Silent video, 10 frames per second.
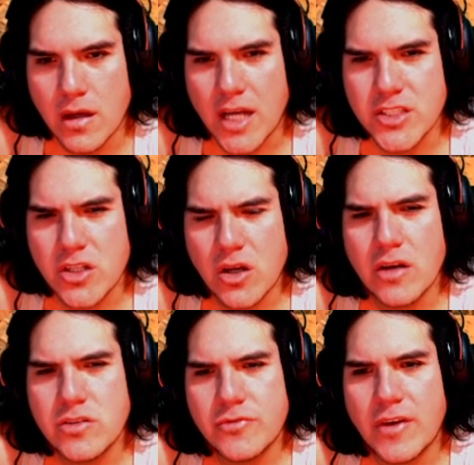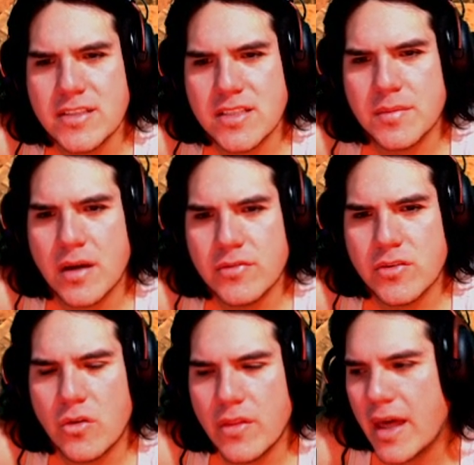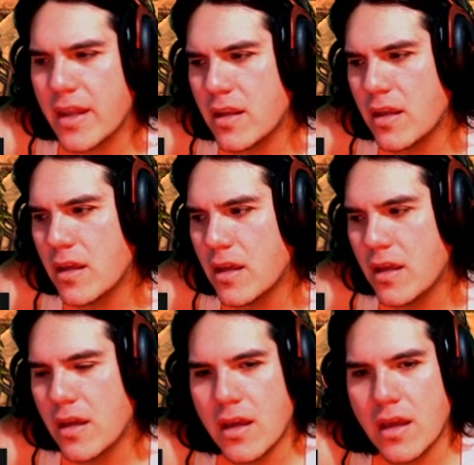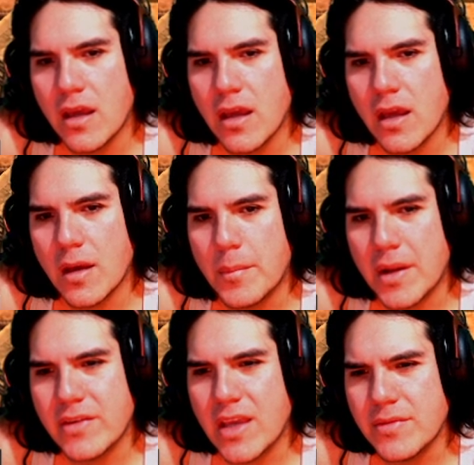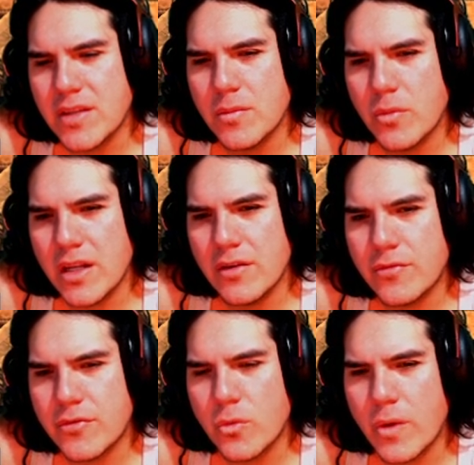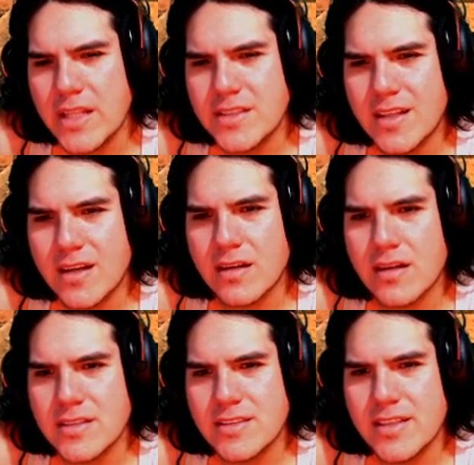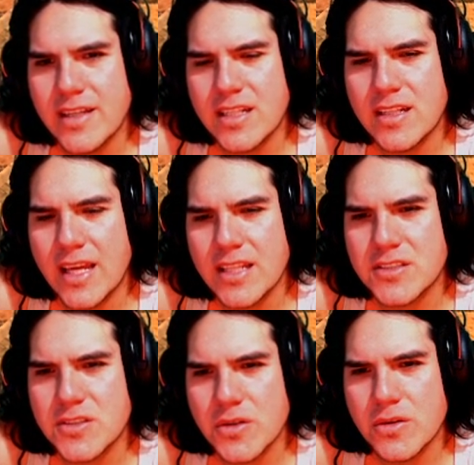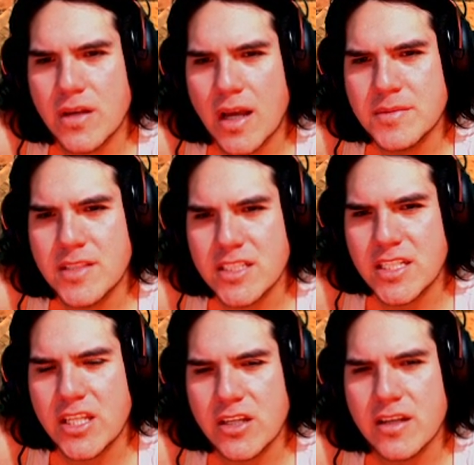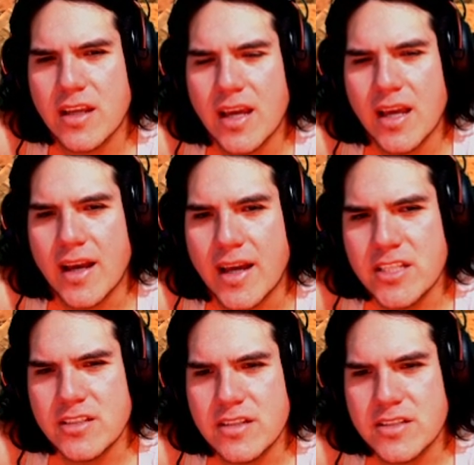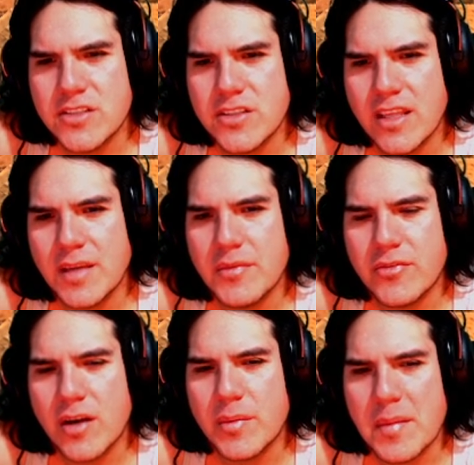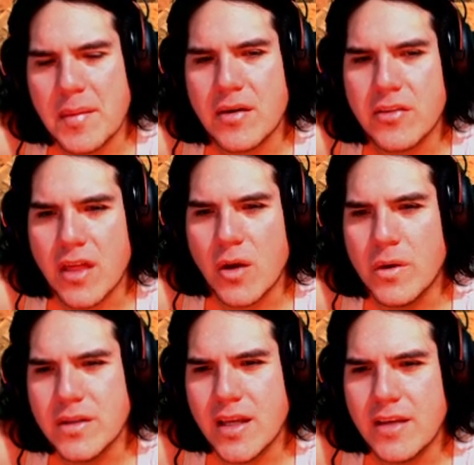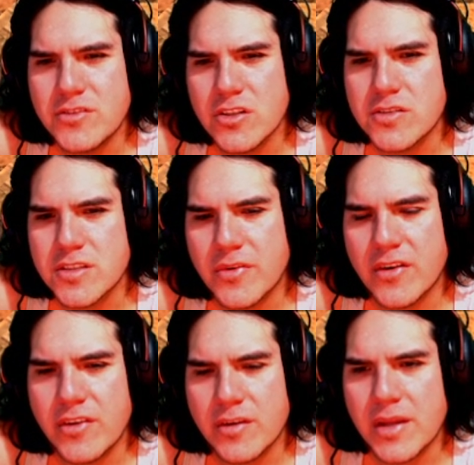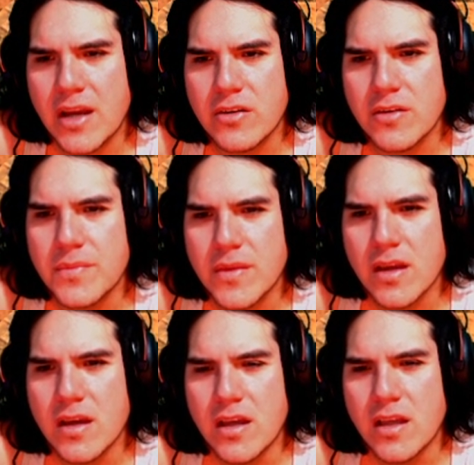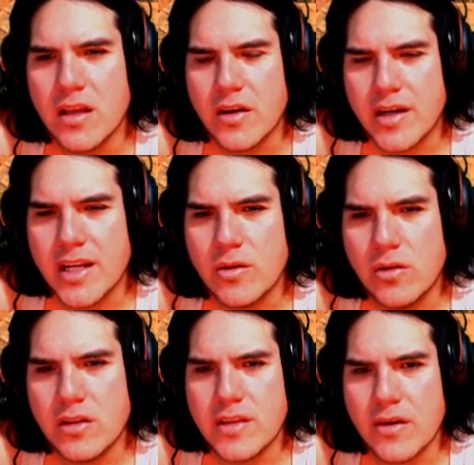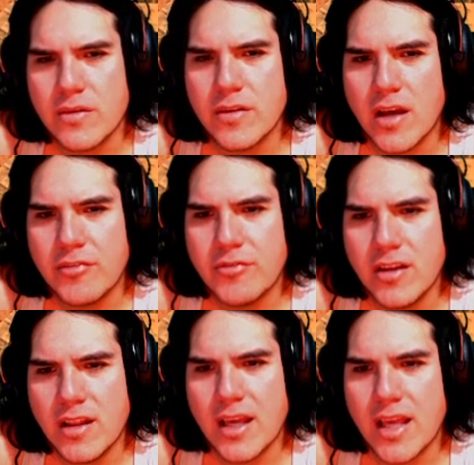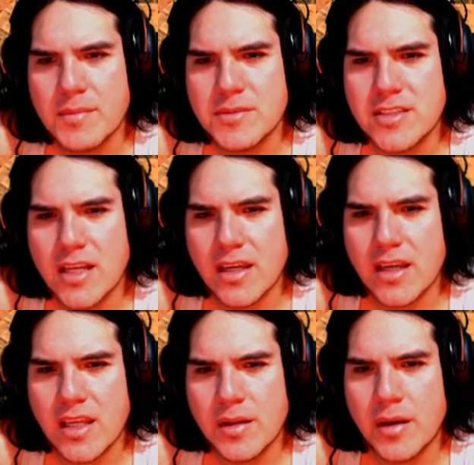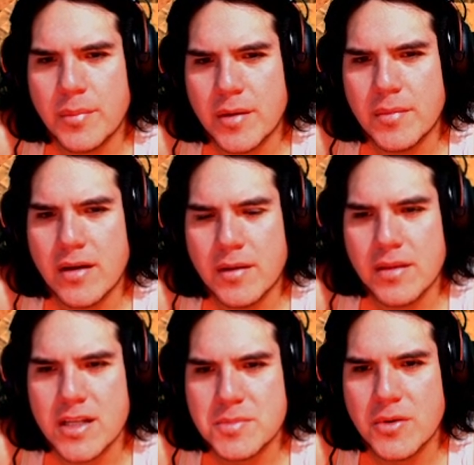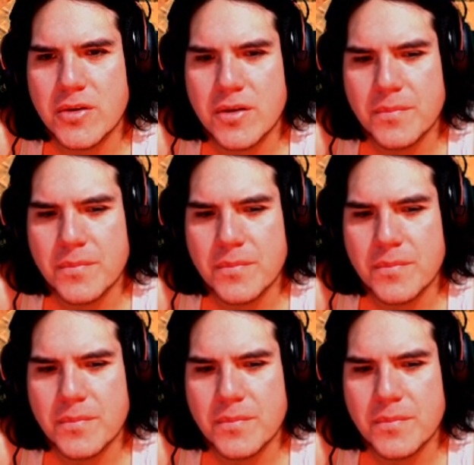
I don't know how to face him after all that. But I've kept him waiting for way too long. I'm still getting late, too. I'm such an idiot. I need to learn to think before I open my mouth. I wonder if Joshua's figured me out. Gotta cool down. I feel like I'm stuck in a perma blush mode.